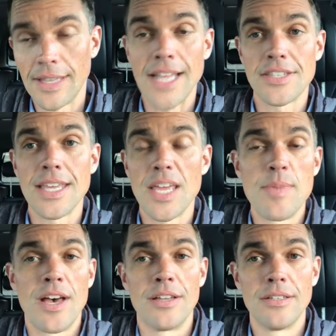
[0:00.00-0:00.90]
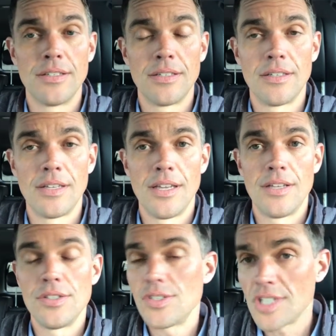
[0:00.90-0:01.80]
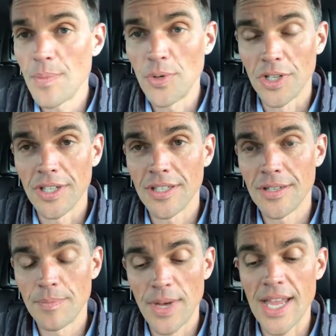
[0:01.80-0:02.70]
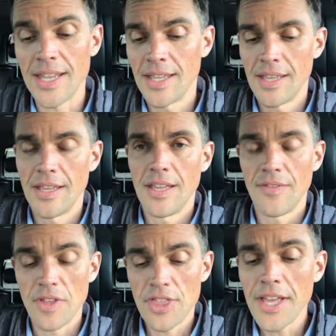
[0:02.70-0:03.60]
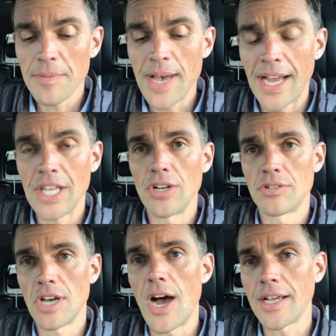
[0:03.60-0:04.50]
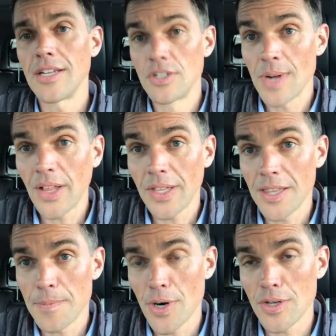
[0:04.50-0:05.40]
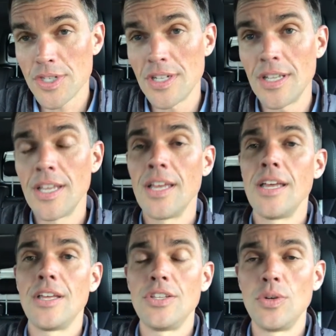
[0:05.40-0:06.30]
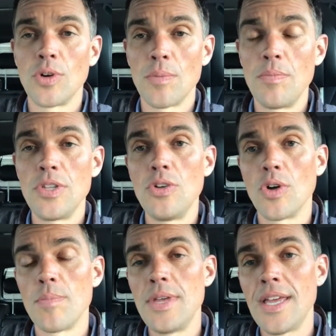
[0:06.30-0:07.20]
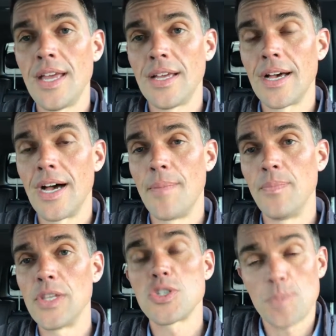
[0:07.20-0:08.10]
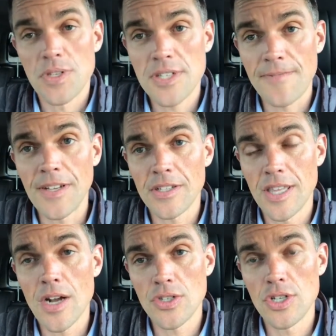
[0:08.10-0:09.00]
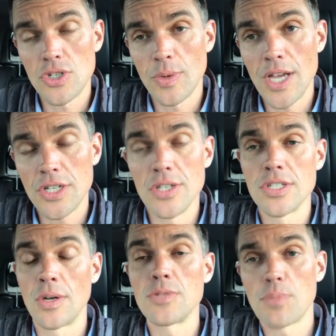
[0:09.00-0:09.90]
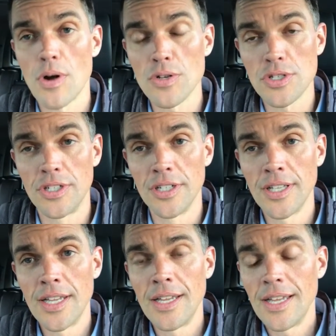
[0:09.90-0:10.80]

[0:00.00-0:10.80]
That's the email. Simple. But if you think about it, you're talking directly to the person. You are being specific to their situation, so it's personal.